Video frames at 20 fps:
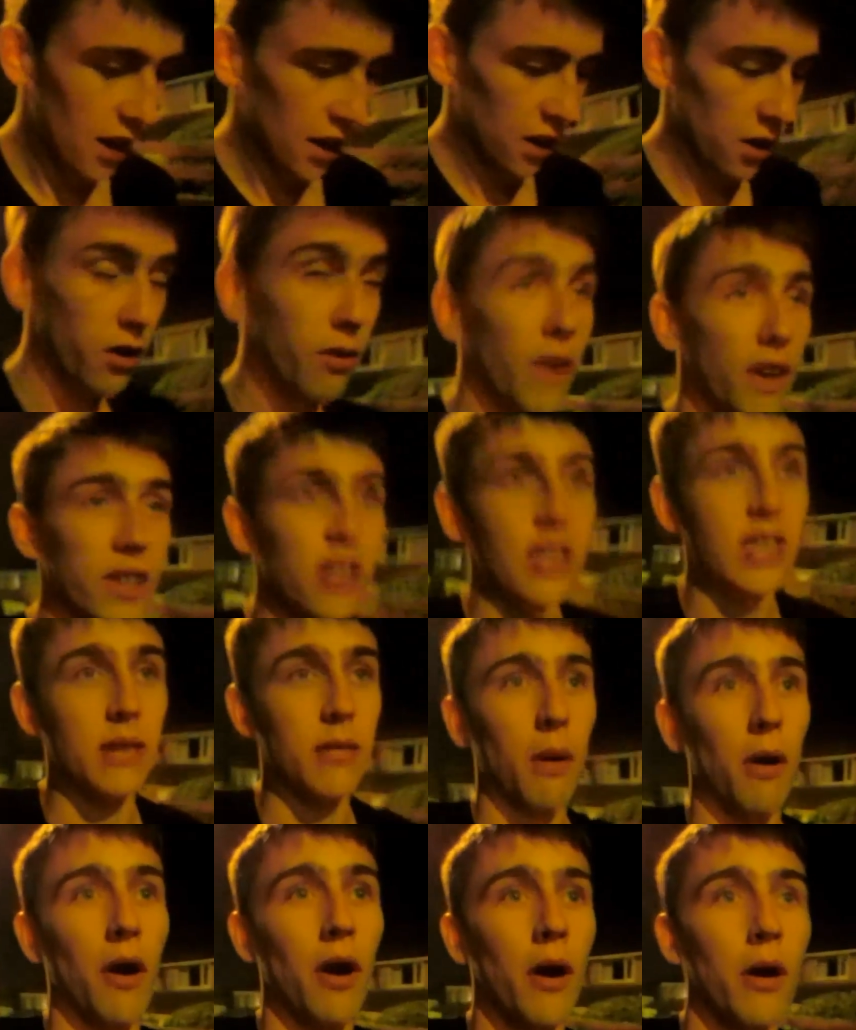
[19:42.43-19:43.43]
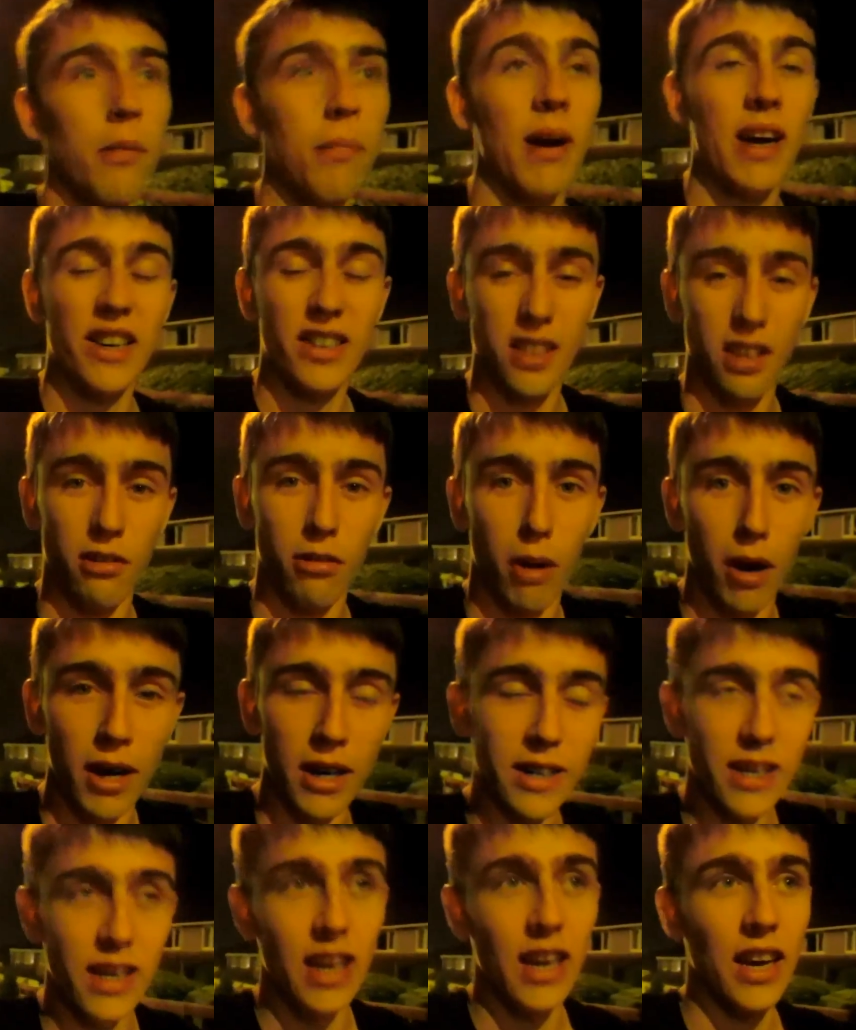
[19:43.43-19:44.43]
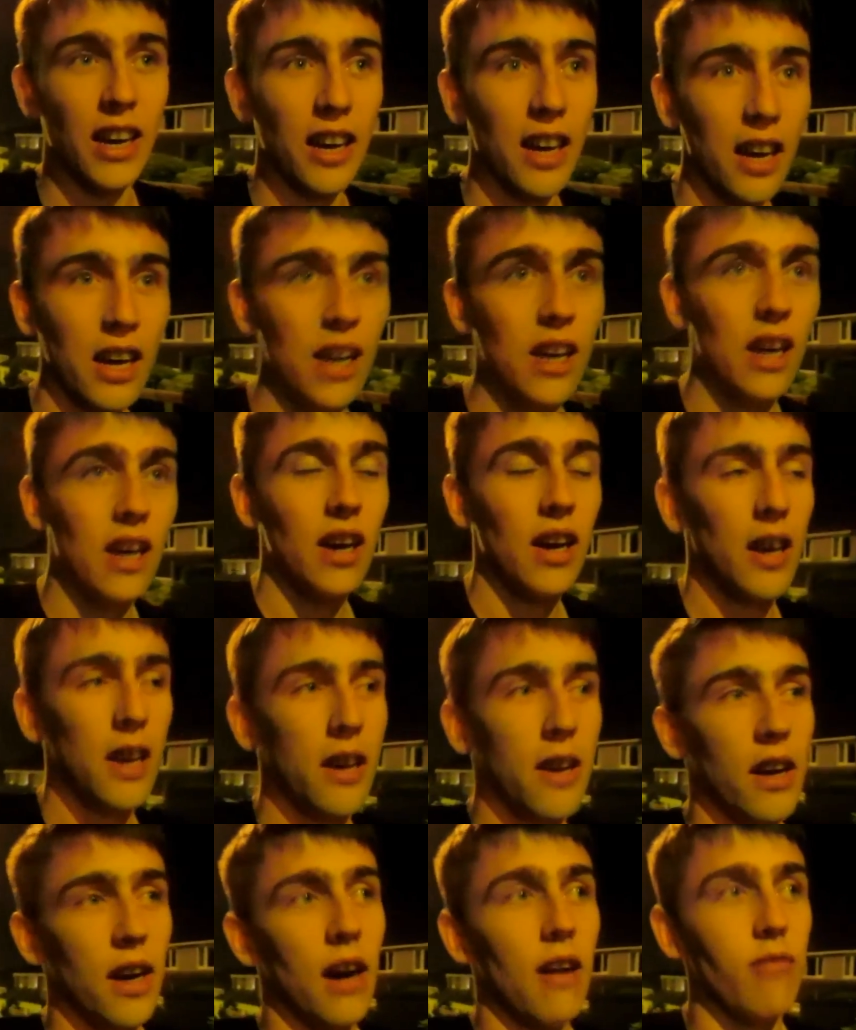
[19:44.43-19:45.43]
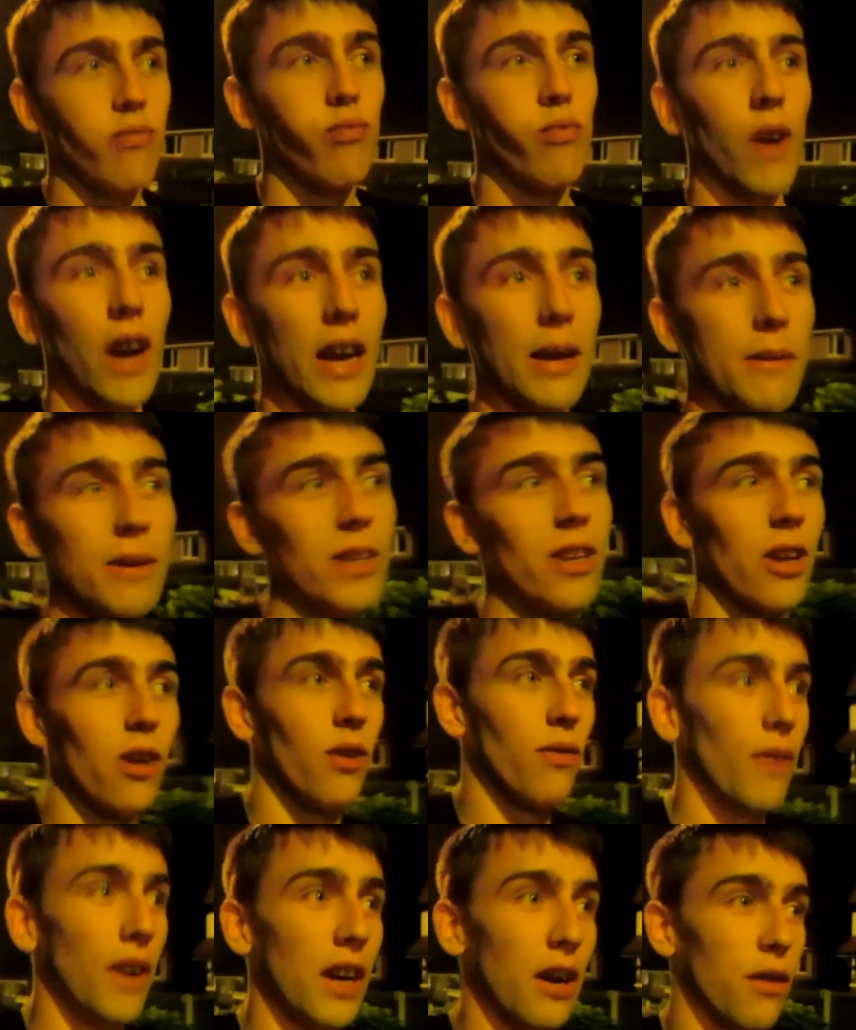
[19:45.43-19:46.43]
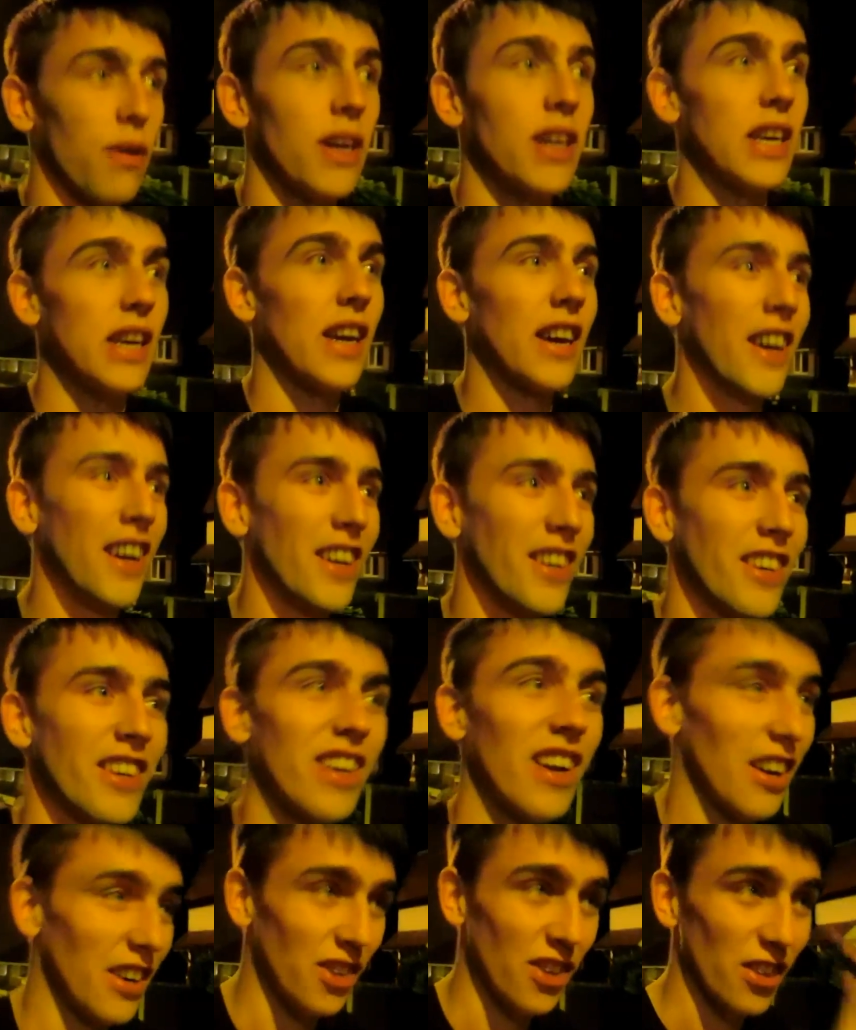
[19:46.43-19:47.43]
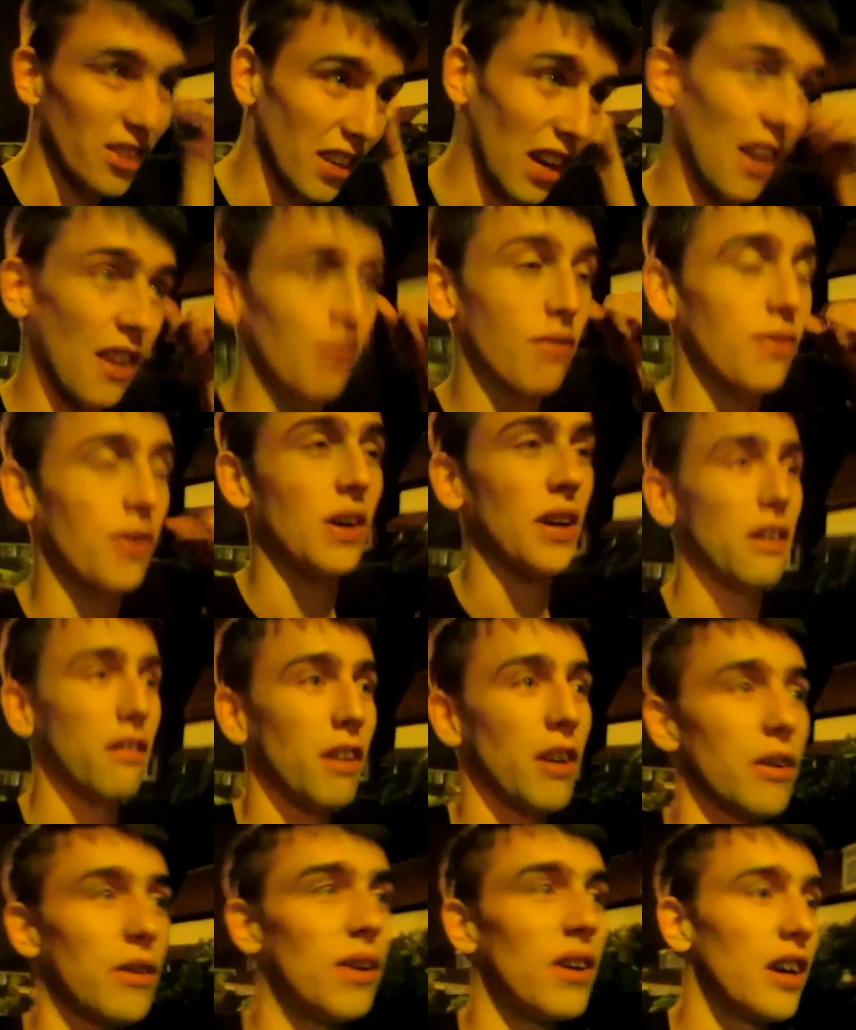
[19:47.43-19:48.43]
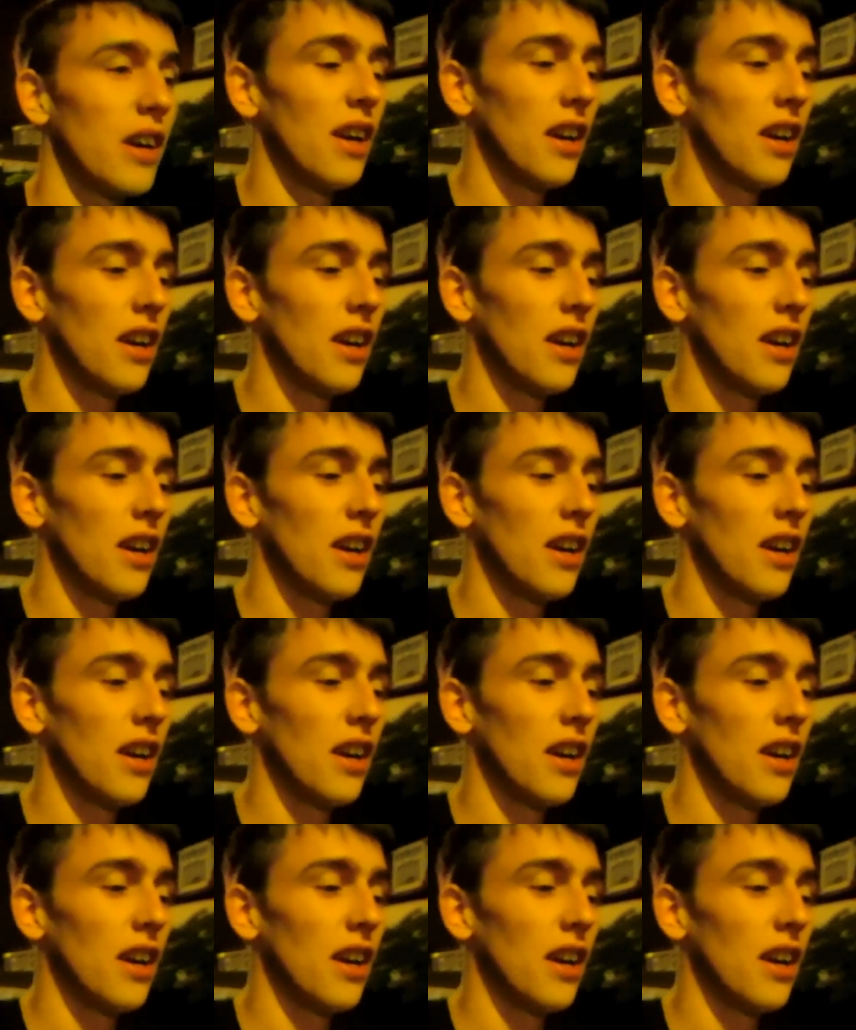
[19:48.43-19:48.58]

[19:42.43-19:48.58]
University tomorrow, back to the grind. Really miss Lovely already. She's like just down the fucking road.